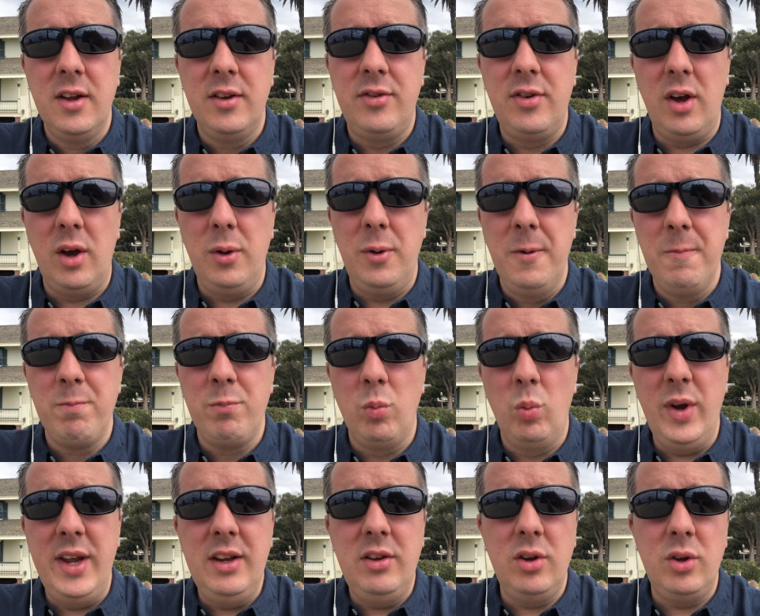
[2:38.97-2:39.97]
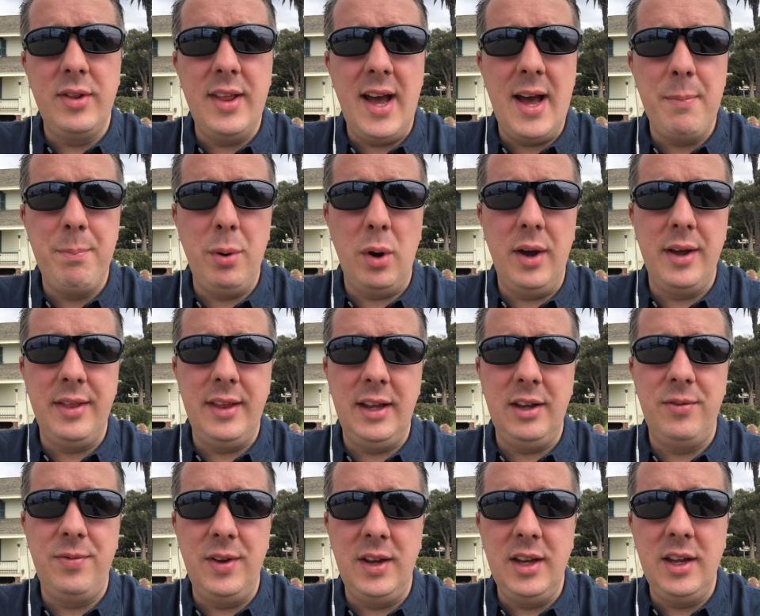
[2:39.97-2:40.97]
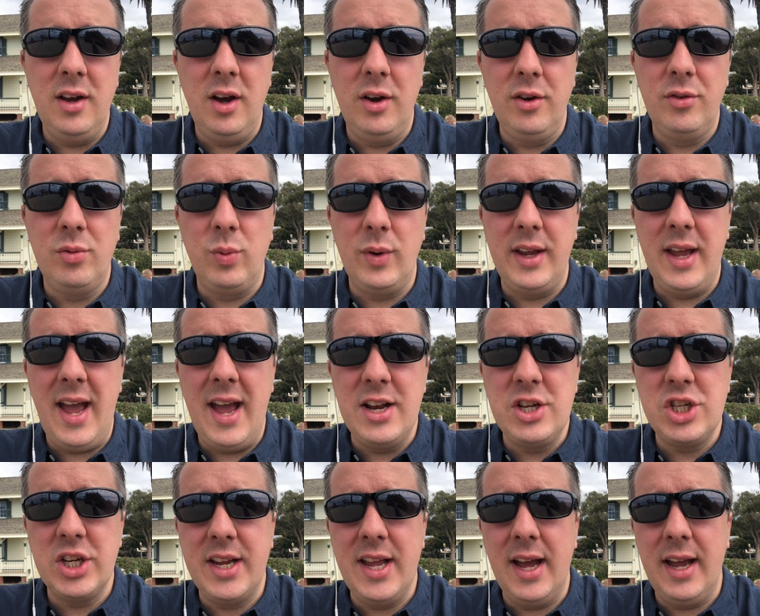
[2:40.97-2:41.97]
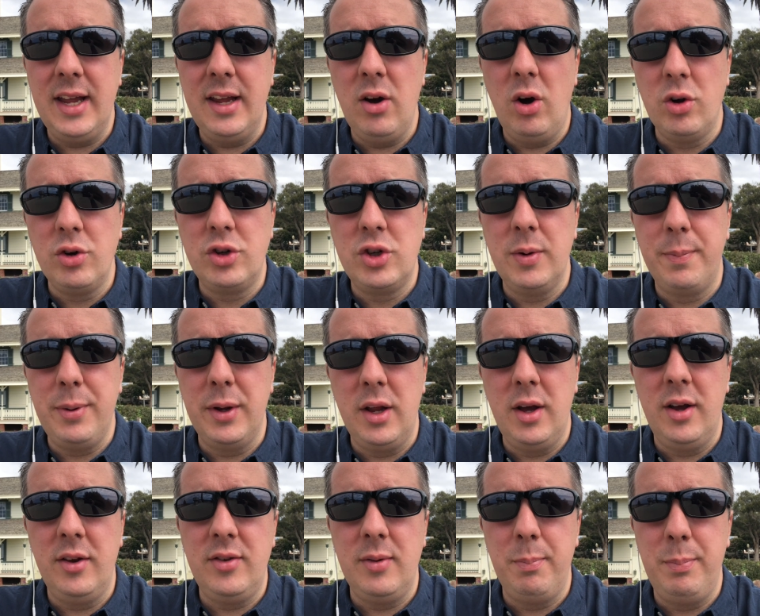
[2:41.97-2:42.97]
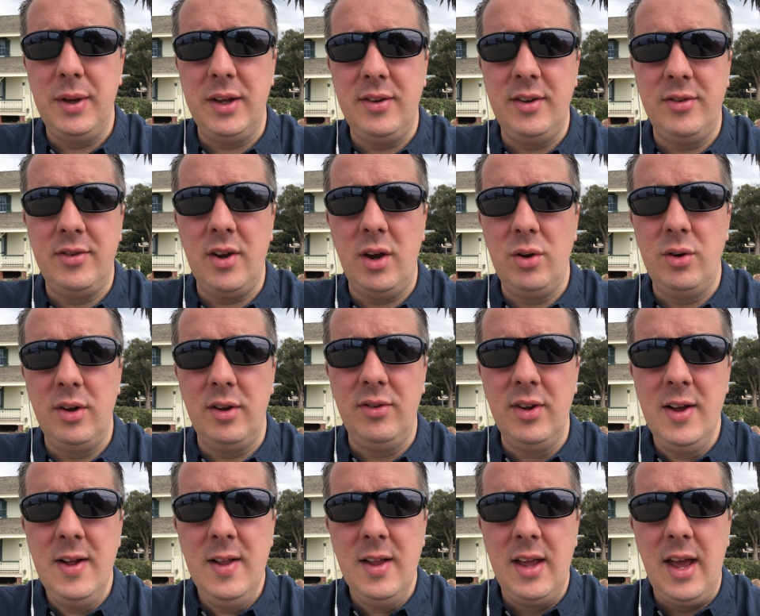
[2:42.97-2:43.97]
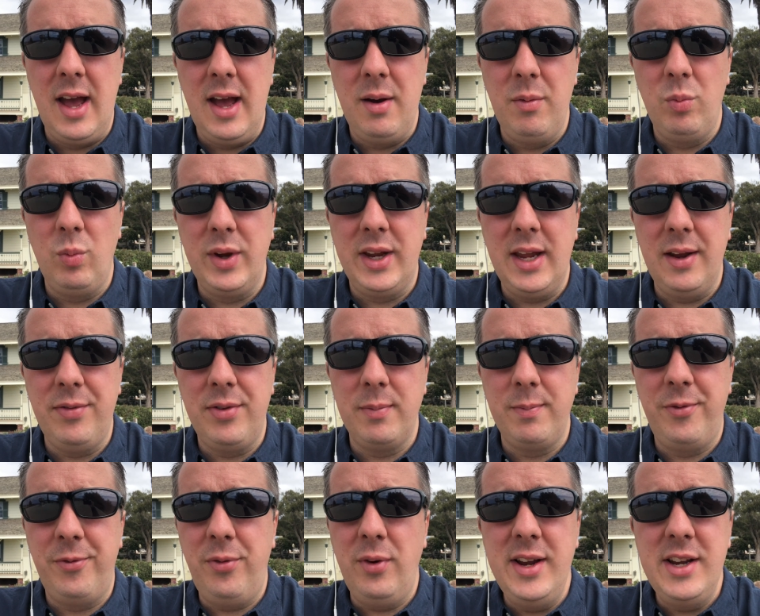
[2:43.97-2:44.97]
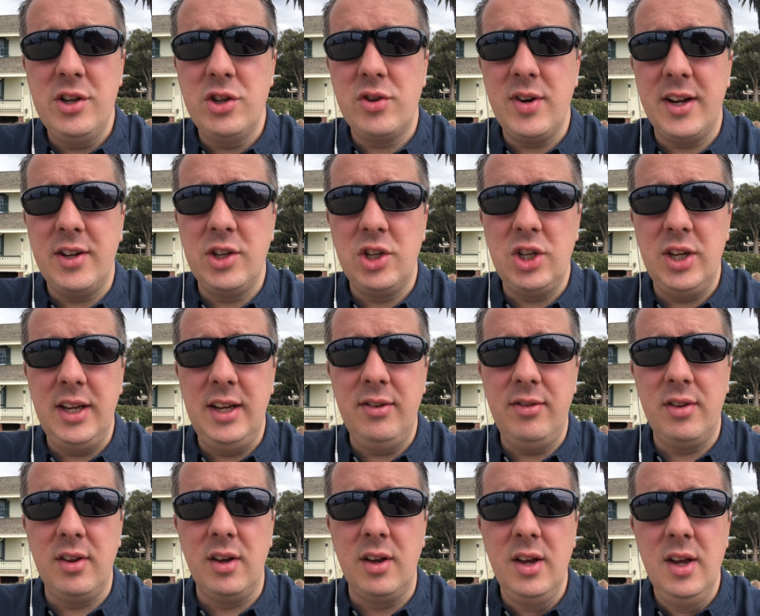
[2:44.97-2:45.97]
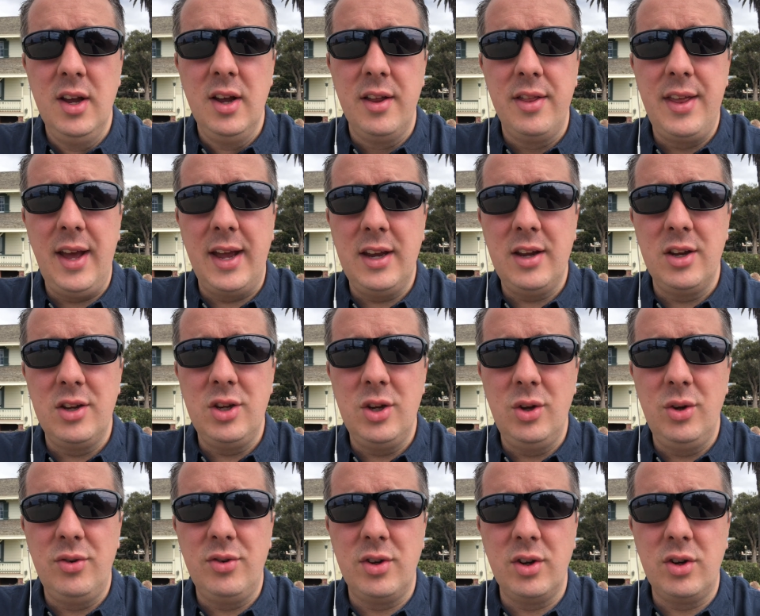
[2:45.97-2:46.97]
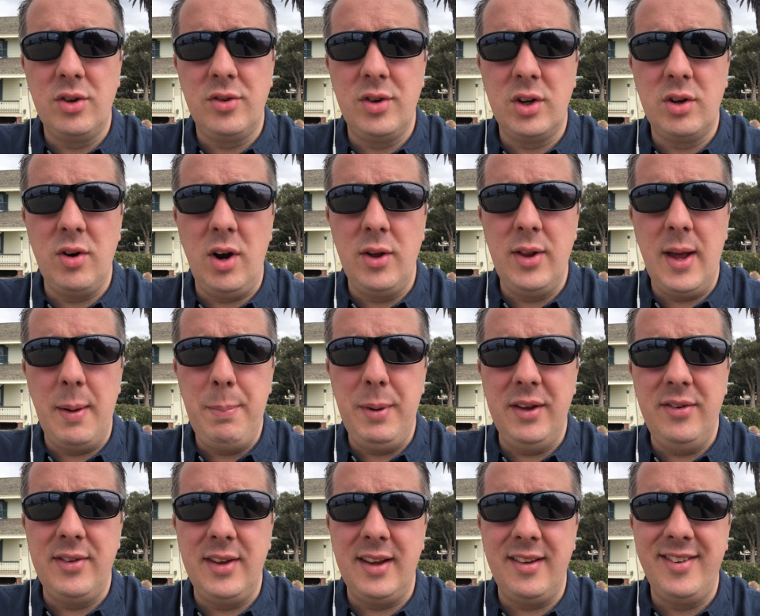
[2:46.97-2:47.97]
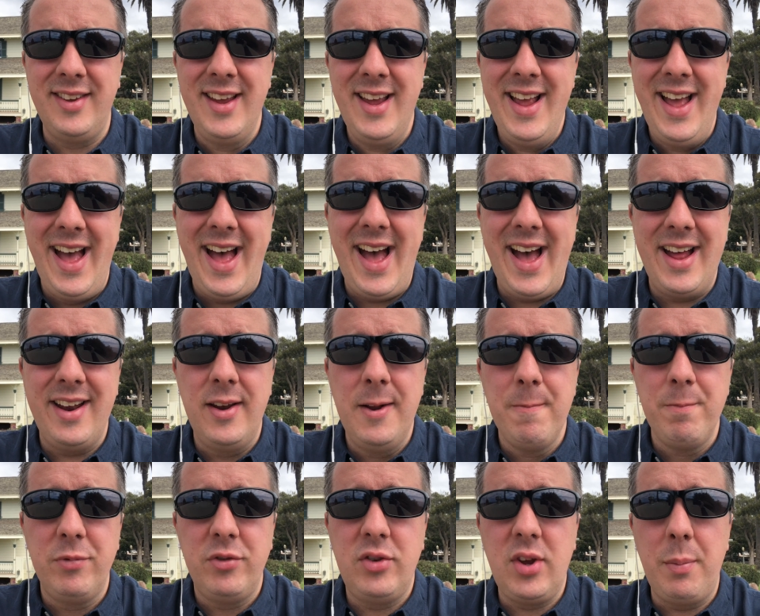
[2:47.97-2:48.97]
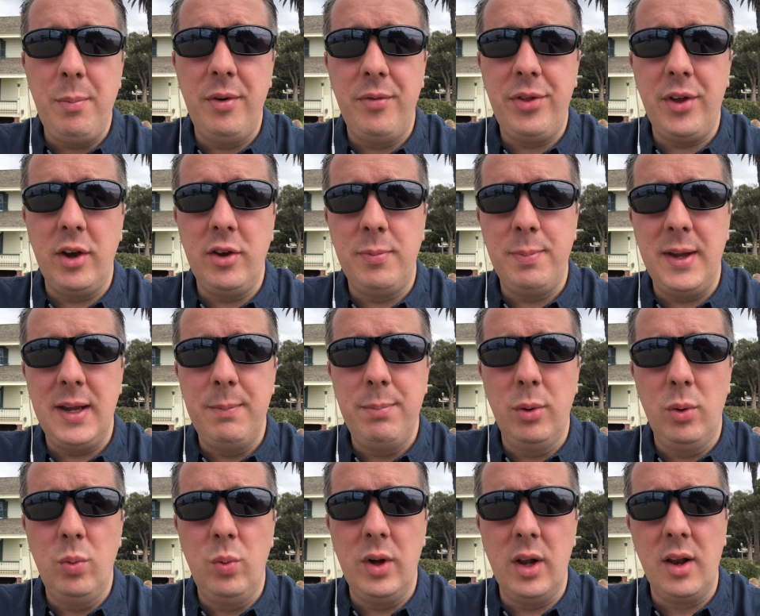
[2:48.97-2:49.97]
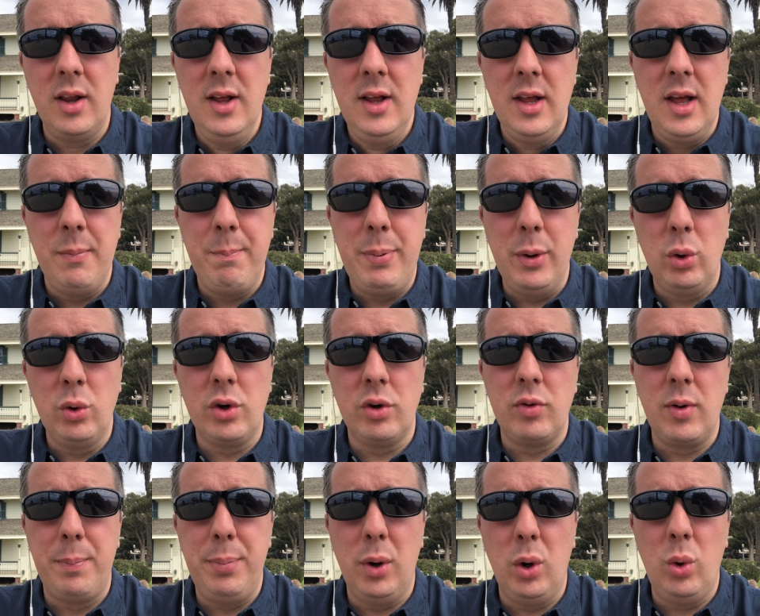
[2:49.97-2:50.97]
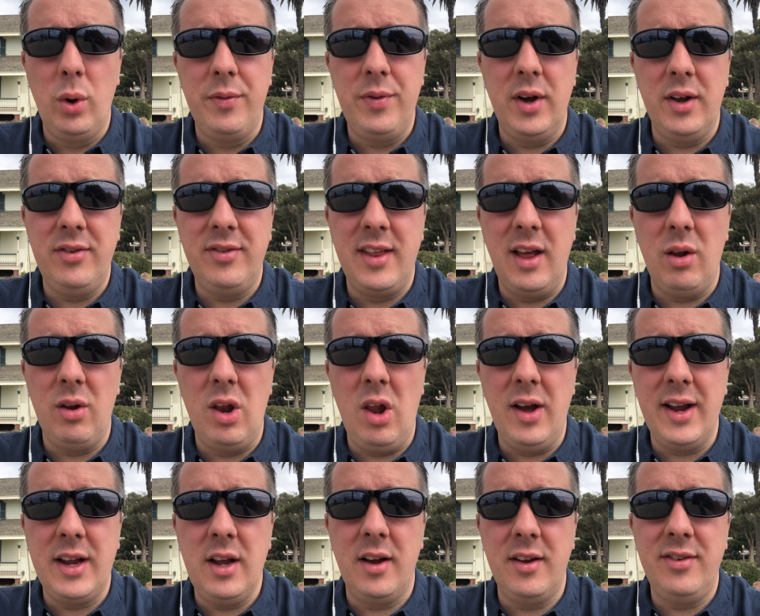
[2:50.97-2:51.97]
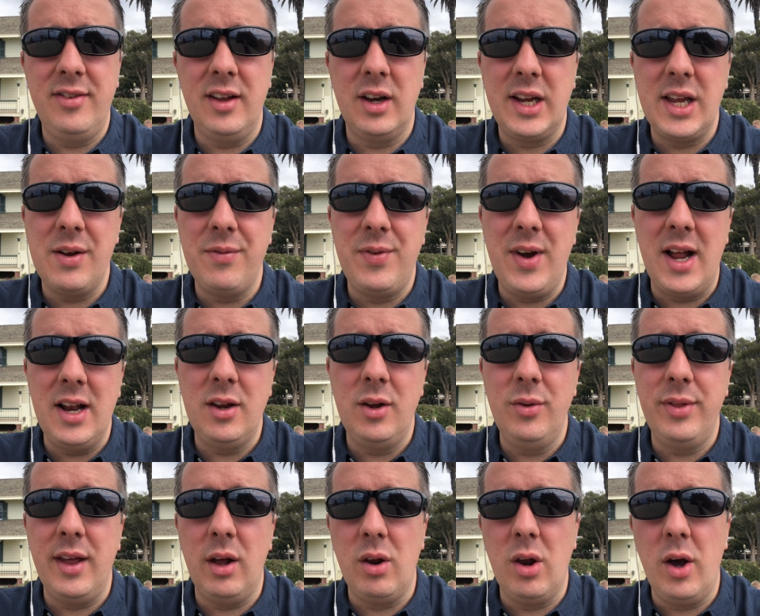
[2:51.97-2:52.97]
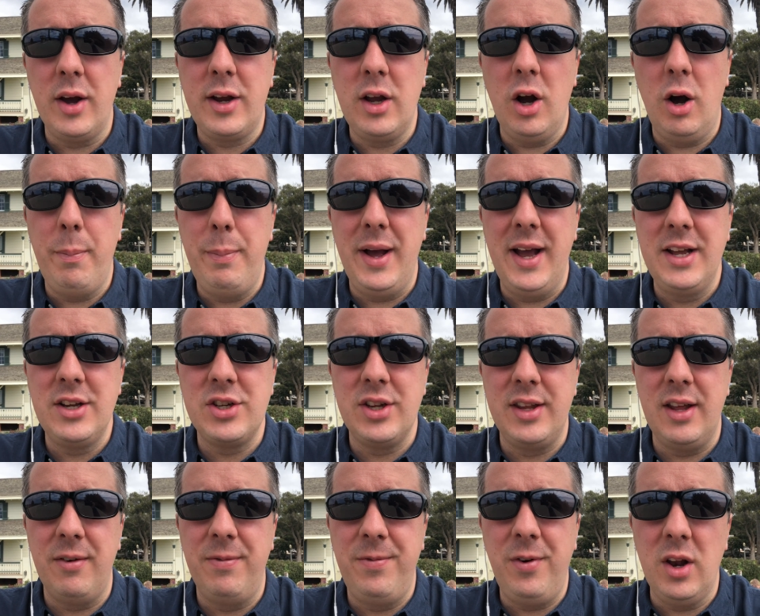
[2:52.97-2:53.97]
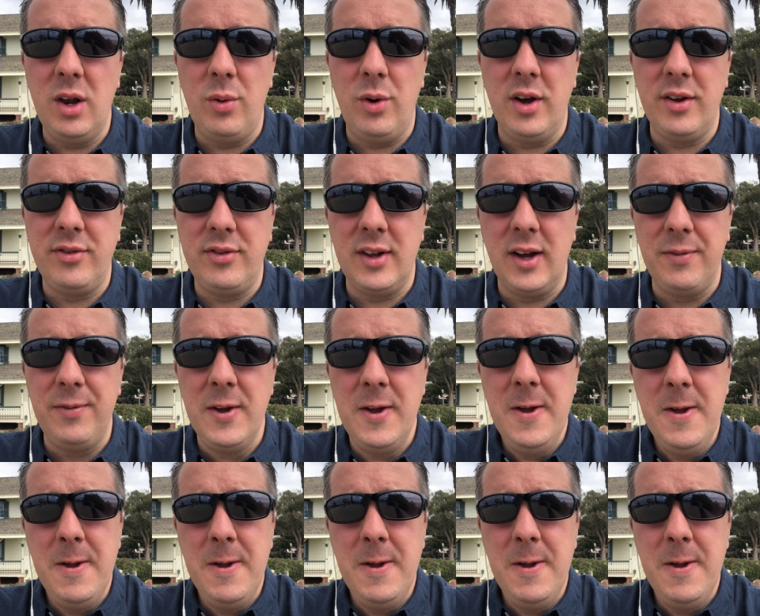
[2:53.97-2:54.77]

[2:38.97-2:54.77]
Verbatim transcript: So we do that by these videos. We educate entrepreneurs and business owners, and we give them free strategies that they can use to, to grow their business. And some of those people will build a rapport with us, they'll like us, they'll get value, they'll like our page and they'll follow our stuff,